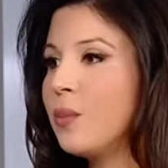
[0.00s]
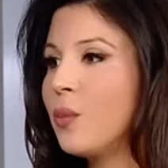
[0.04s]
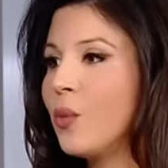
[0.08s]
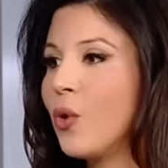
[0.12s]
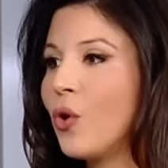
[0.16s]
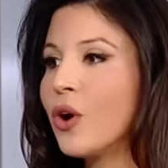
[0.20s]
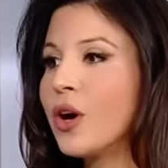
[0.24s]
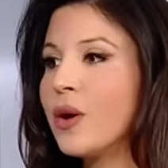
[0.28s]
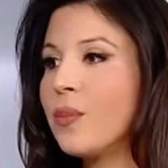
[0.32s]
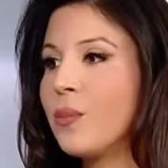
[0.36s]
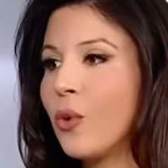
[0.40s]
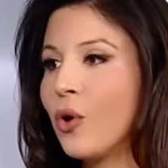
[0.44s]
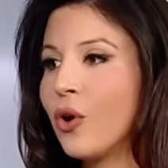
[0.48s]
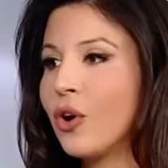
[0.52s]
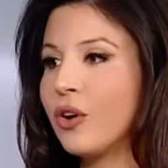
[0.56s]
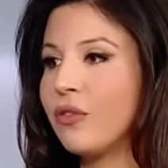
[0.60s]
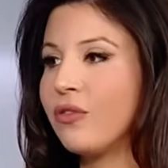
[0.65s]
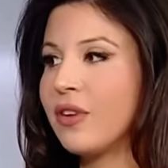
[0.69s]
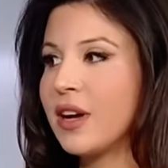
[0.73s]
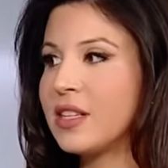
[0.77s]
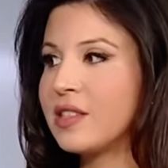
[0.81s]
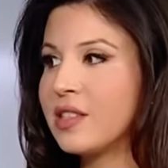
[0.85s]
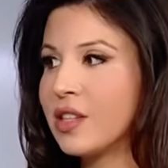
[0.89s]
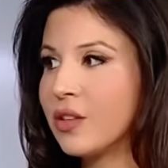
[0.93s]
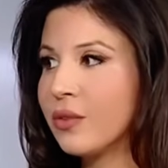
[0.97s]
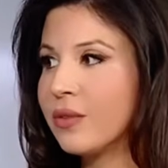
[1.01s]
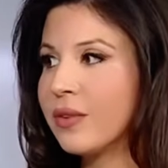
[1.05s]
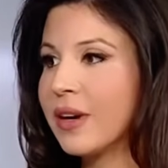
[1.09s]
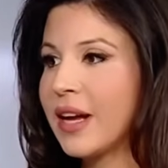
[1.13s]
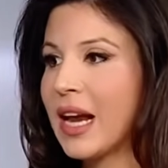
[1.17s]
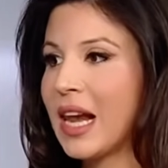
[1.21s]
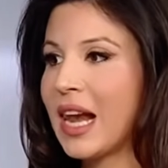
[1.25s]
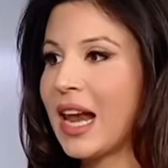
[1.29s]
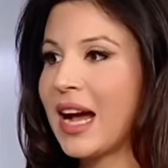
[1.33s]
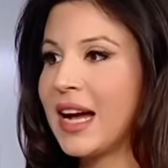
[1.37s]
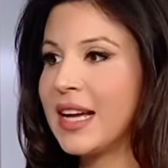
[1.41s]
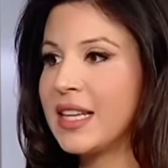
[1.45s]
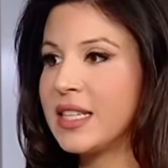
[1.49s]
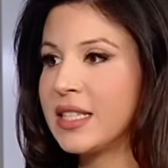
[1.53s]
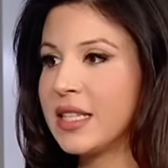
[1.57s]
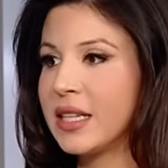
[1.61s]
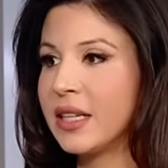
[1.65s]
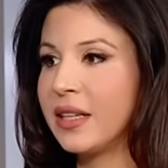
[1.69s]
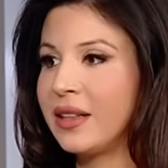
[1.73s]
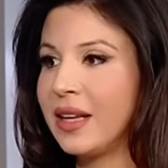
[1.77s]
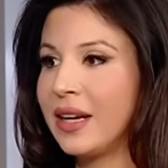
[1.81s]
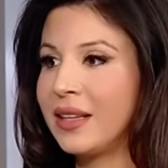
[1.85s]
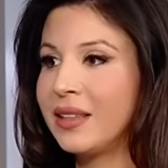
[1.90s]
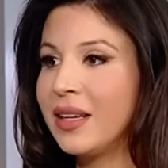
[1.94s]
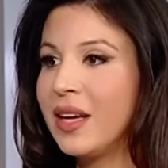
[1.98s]
more and more of us are realizing
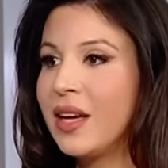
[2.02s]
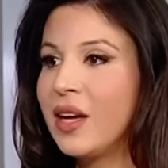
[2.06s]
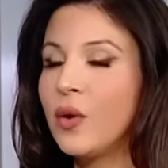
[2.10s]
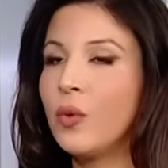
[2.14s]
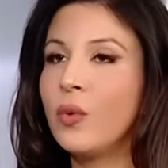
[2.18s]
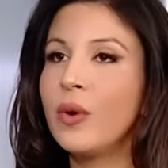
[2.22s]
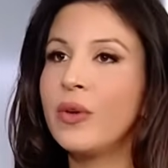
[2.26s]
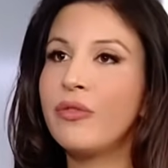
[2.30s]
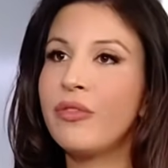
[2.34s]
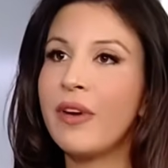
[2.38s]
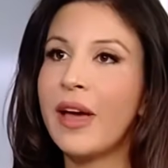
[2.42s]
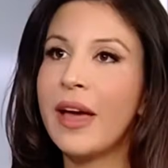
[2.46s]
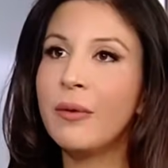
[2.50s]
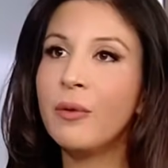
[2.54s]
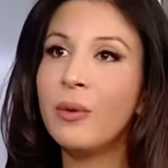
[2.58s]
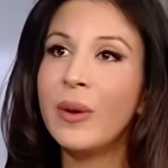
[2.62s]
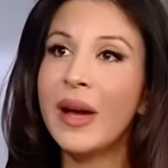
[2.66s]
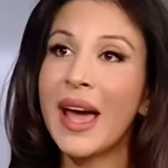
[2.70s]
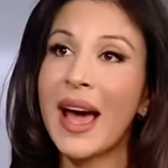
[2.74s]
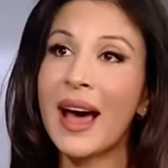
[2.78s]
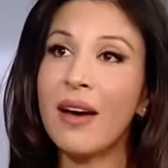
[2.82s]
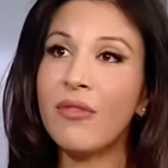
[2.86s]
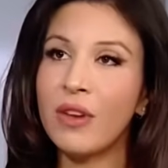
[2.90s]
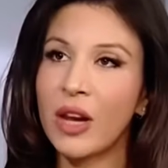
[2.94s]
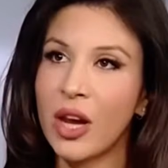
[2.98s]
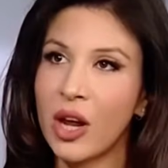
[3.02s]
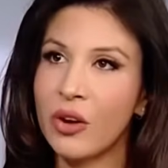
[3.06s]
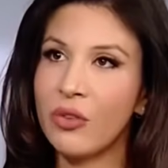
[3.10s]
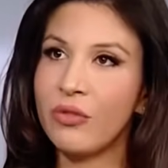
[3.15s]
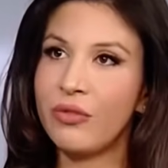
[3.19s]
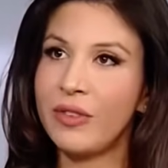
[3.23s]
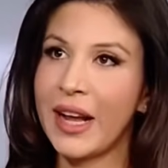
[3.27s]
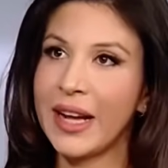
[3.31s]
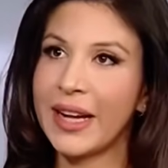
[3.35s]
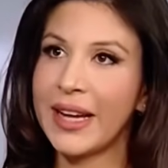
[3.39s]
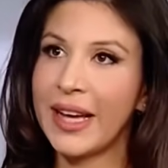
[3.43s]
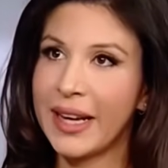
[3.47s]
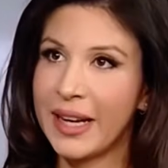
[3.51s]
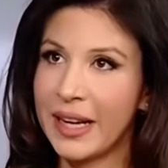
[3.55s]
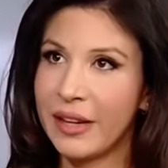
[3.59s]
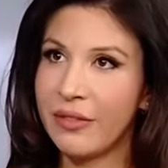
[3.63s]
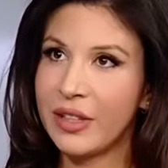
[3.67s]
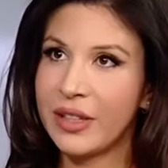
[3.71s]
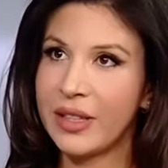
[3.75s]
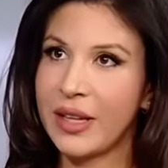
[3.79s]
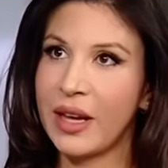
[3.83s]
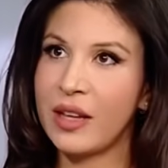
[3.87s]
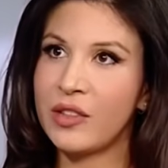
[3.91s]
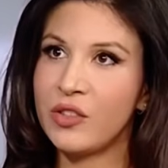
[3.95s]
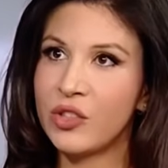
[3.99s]
that we have a lot of
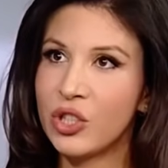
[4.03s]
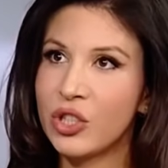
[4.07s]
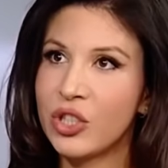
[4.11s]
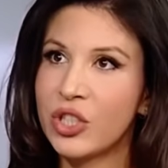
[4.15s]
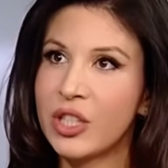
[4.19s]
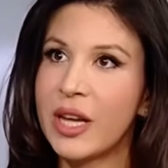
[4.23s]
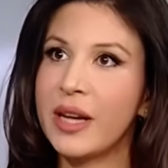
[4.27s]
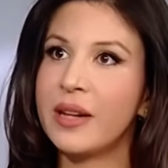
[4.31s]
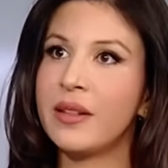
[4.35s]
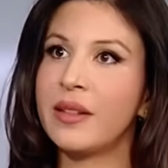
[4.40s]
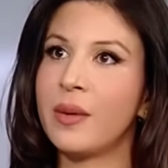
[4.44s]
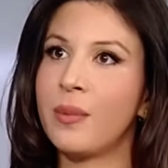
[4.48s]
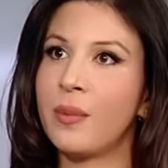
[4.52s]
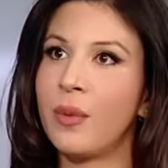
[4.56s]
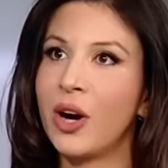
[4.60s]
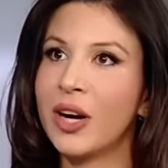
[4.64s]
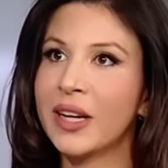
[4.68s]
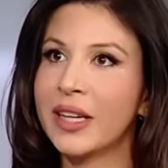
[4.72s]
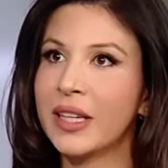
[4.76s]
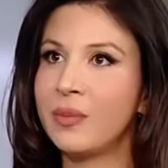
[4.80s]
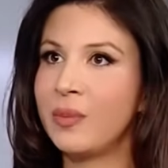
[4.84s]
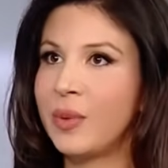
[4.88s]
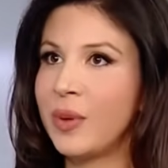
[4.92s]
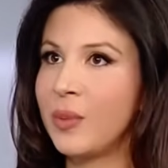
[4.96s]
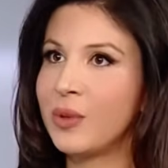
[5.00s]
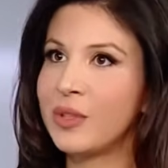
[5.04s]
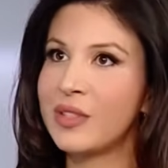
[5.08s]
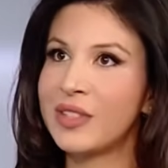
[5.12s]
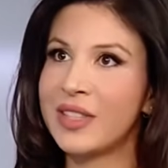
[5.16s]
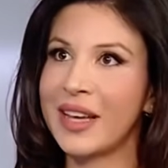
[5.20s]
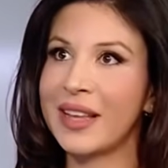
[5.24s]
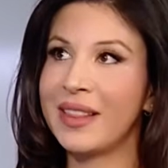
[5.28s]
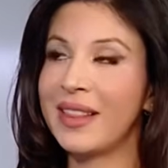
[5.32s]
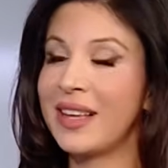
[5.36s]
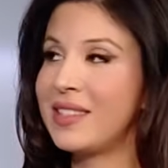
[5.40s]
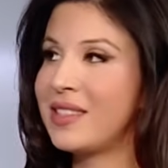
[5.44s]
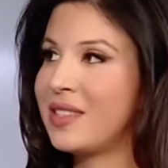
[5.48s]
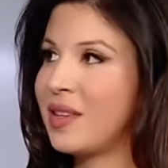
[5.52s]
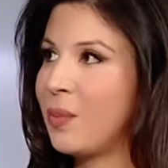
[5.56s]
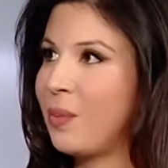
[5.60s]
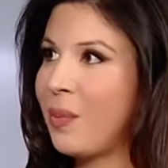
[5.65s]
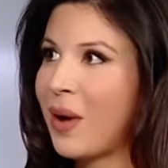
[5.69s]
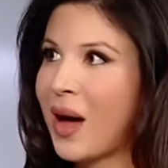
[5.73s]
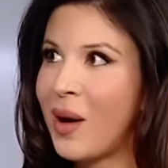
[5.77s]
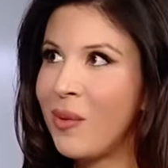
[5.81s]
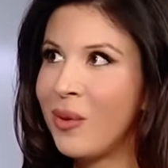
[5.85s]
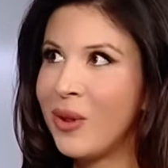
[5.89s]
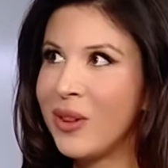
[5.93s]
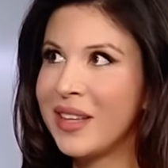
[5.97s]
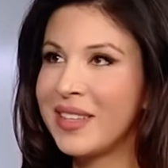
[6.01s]
negativity, as you said, in the market, people saying that's a
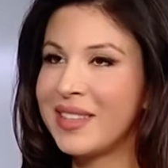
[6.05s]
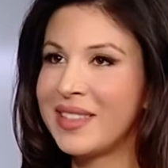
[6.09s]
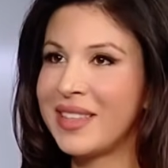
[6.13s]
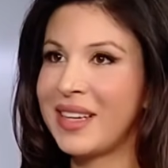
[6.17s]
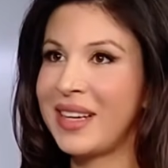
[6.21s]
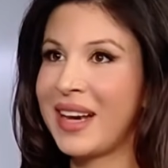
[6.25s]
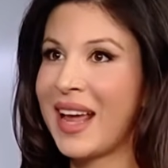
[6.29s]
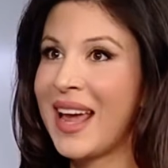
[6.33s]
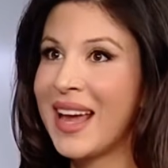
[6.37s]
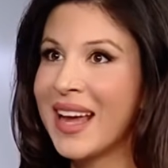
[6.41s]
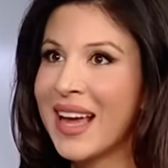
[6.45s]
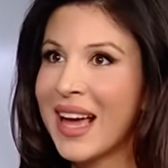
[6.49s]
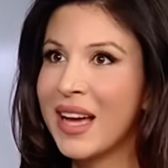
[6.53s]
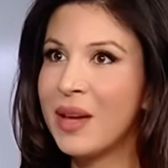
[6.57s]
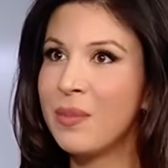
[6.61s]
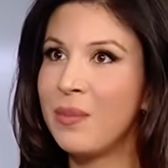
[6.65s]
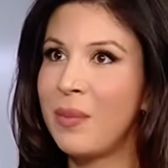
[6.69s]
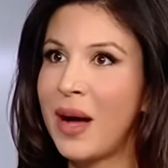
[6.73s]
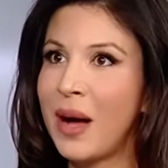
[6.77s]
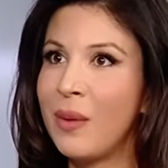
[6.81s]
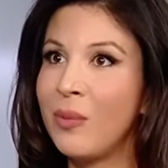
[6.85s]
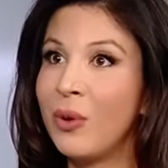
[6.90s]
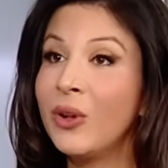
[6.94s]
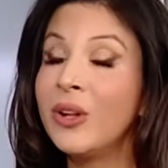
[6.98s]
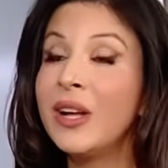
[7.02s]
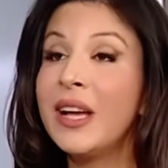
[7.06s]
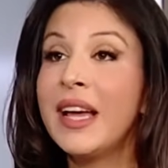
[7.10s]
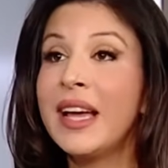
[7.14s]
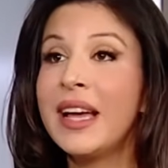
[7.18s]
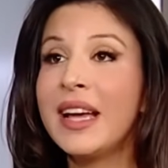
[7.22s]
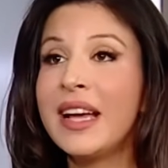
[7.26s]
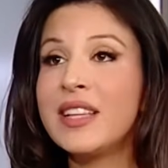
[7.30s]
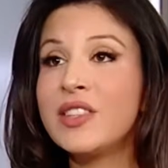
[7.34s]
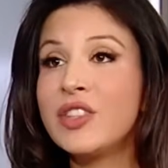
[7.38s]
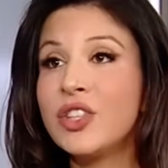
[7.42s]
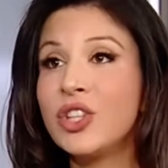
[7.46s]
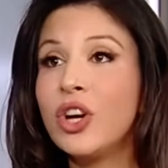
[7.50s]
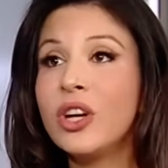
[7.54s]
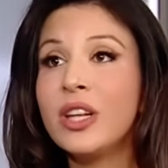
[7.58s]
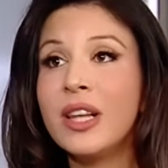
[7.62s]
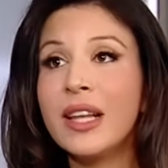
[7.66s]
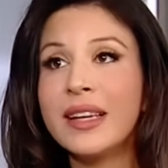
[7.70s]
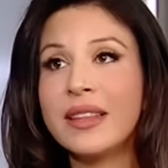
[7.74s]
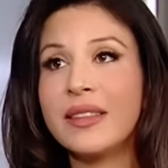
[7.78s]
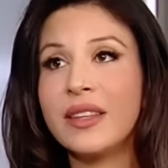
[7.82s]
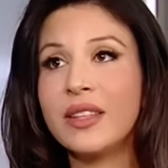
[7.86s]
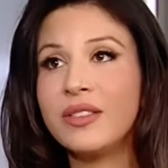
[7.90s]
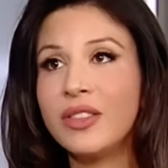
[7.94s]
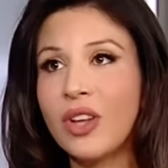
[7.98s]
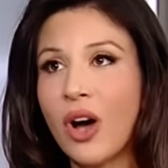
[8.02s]
bubble, that's an AI bubble. It's not like
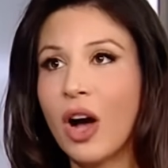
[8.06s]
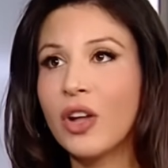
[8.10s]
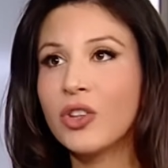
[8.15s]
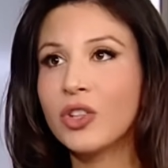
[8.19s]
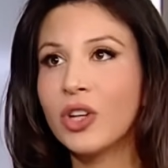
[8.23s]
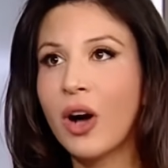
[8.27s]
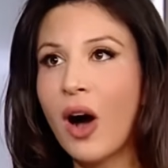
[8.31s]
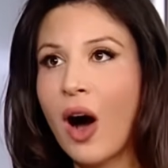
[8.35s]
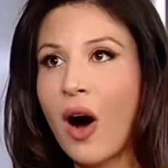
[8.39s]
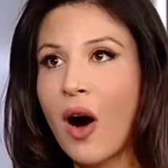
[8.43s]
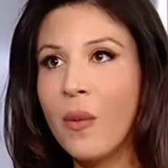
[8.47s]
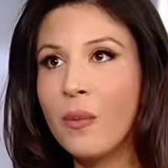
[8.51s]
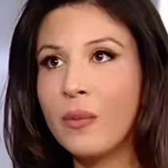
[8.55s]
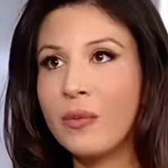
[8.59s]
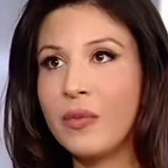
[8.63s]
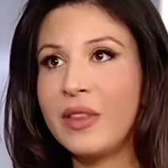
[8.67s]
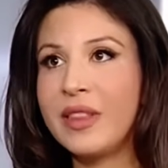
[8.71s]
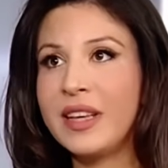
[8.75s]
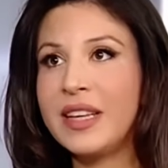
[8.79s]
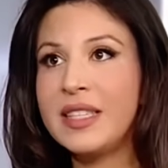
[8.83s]
the dot-com.